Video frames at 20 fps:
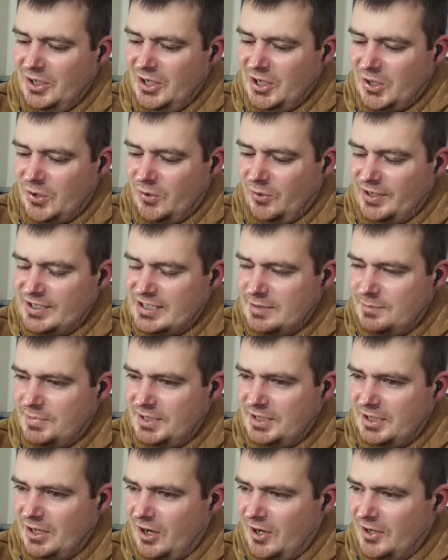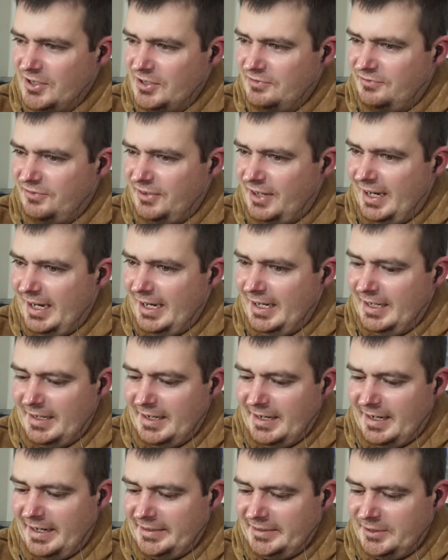going to be hard to find
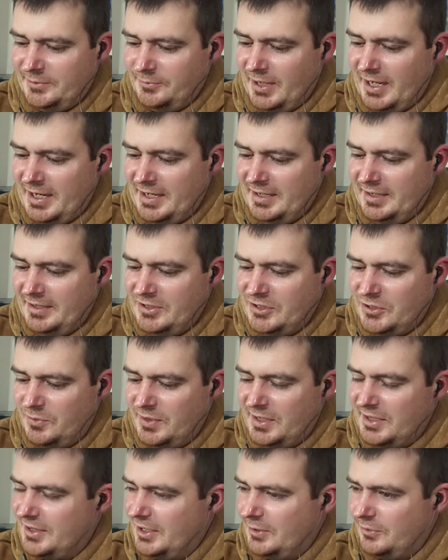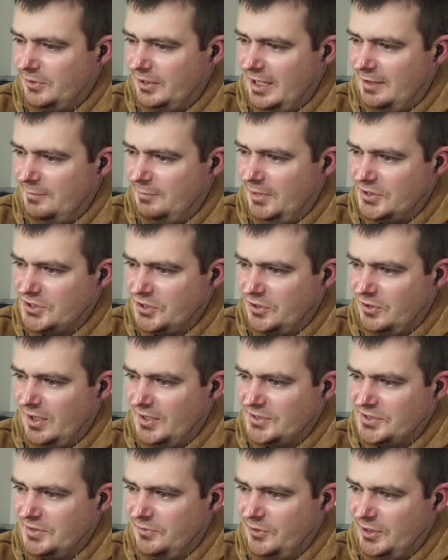and highly rated? Do we think we'll have much
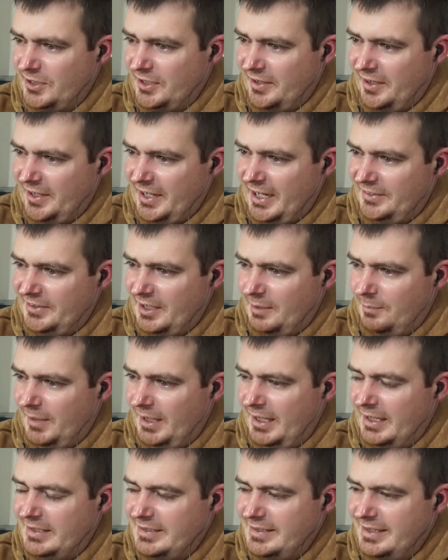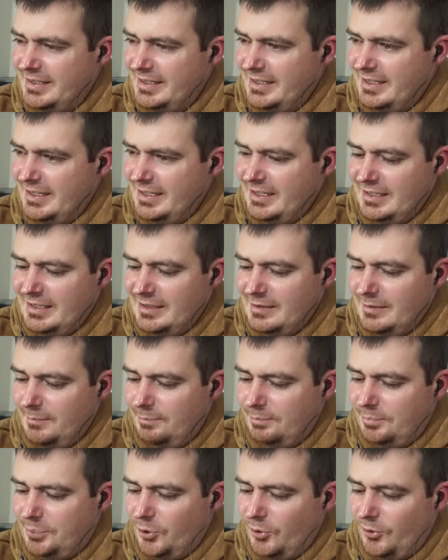crossover into that might
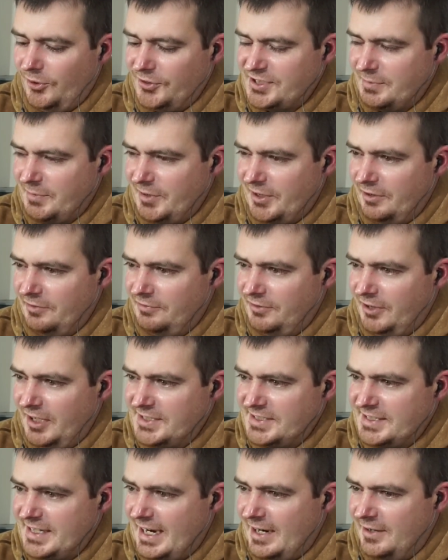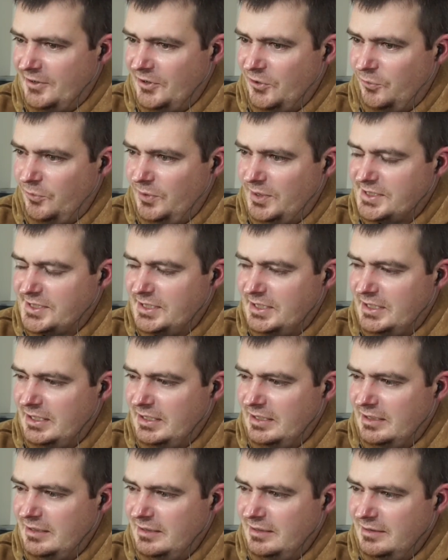pull some of their funds out of the
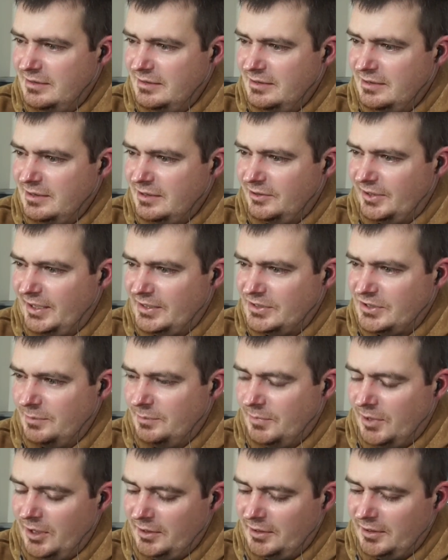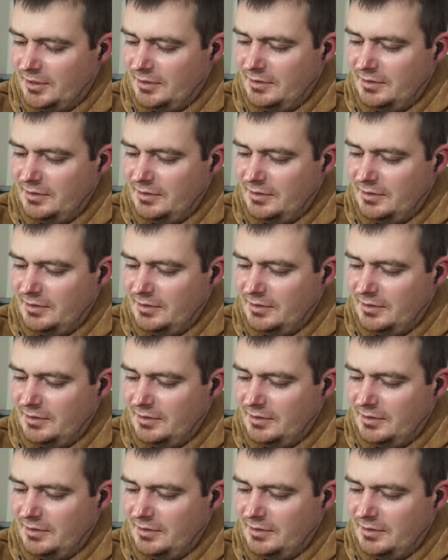whiskey collection market?